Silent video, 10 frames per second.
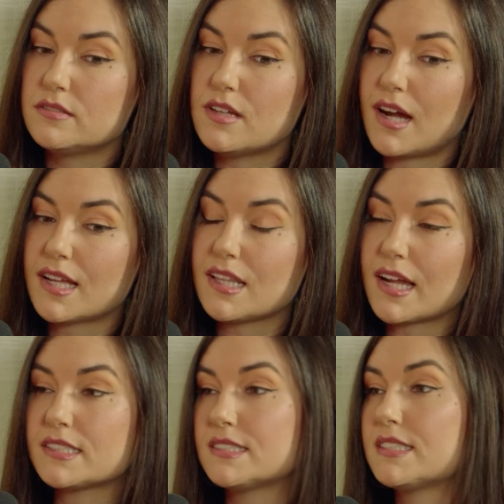I
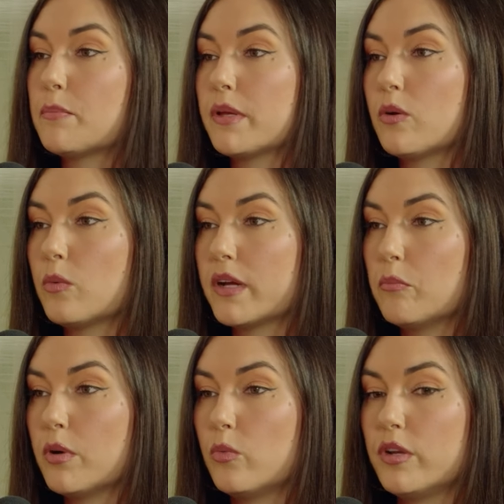liked stepping away,
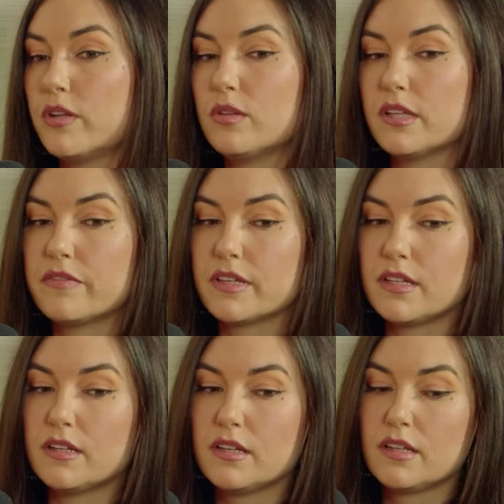but when you live
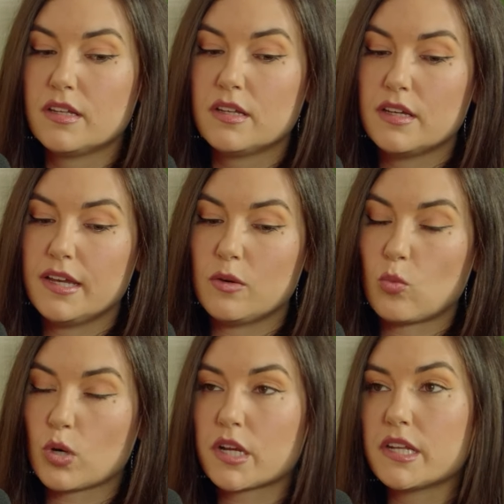in and
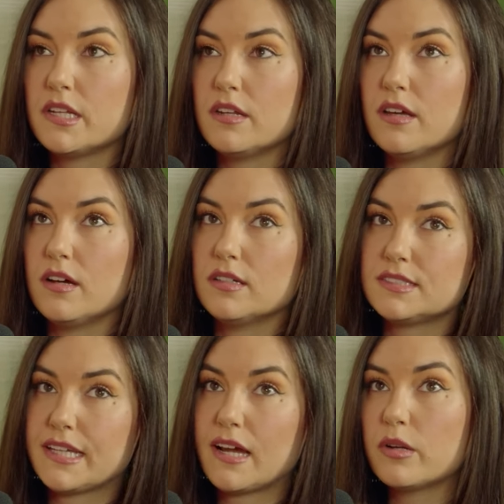work in a
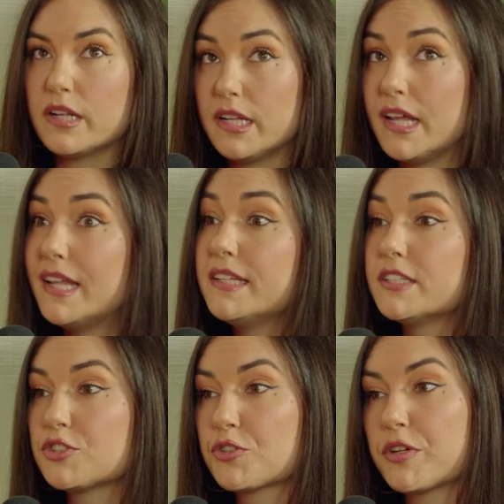town and in an
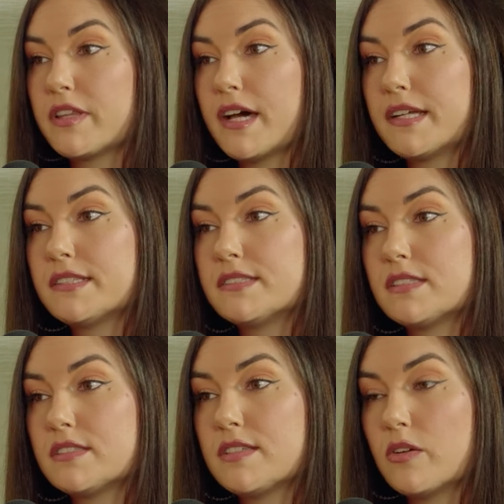industry that is
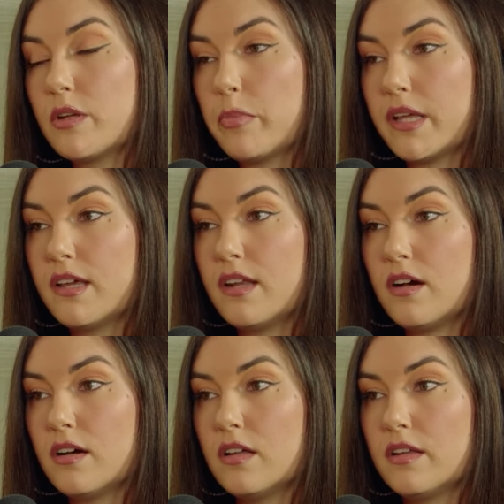so dependent
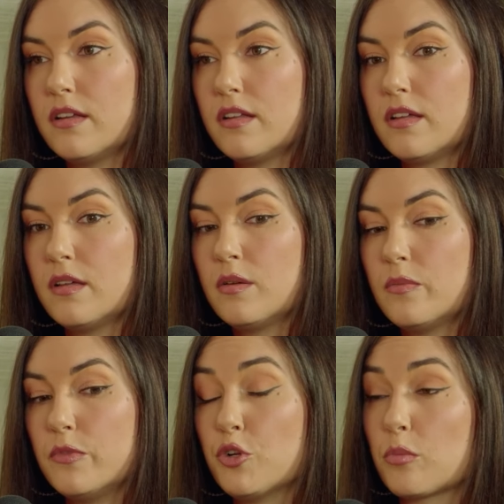on
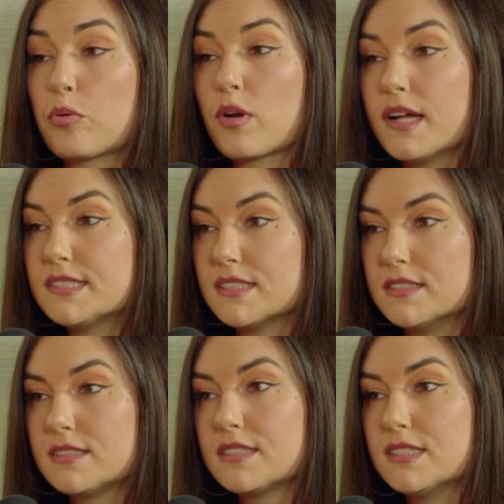your
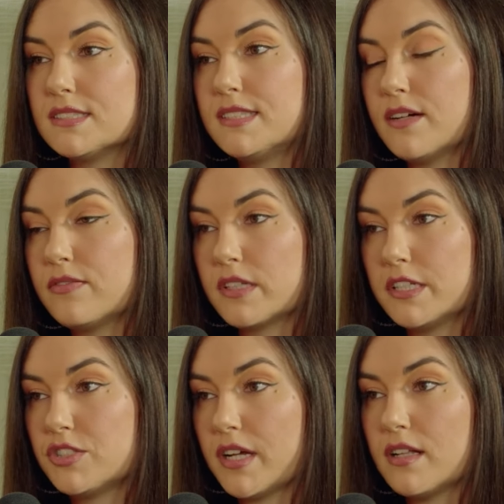presence is definitely a
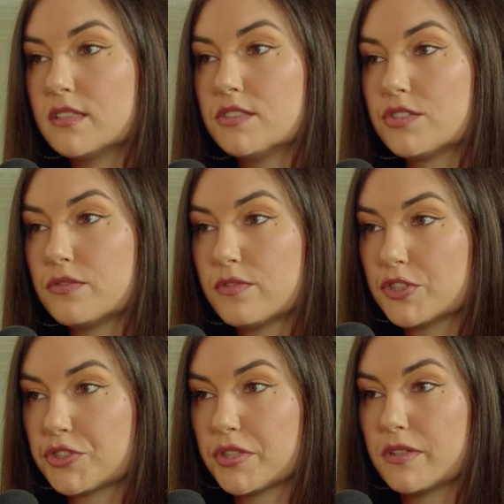challenge for
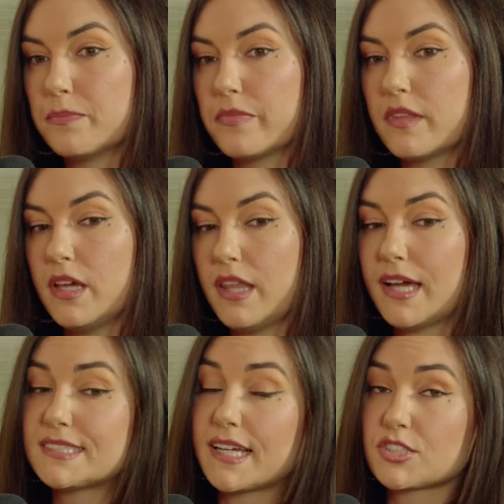sure. Yeah. And
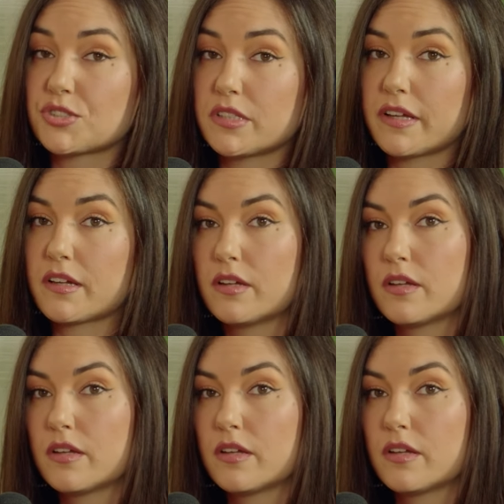that's actually like